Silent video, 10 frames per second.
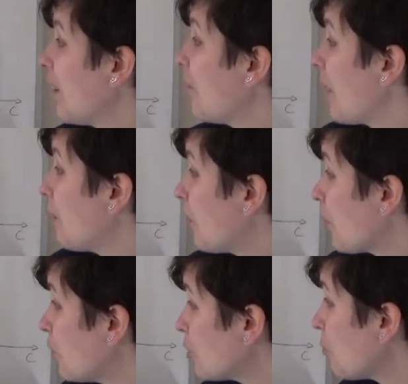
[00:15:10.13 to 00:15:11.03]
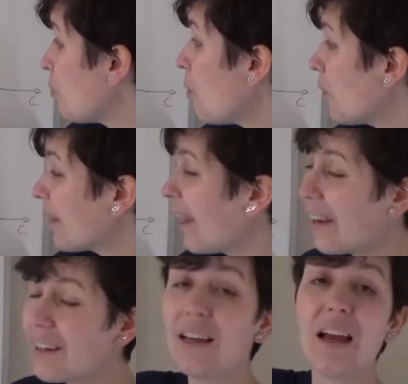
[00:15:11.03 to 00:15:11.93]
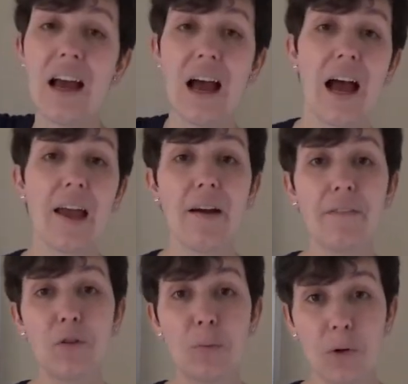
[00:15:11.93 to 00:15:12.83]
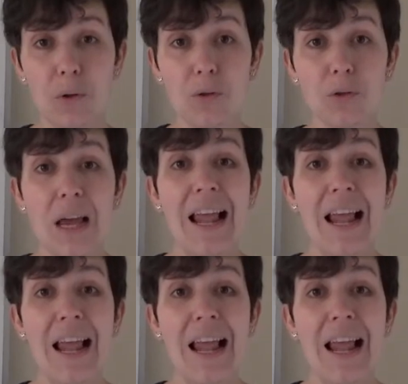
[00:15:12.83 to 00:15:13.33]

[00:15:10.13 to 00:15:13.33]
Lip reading: If I produce more cake, I have to produce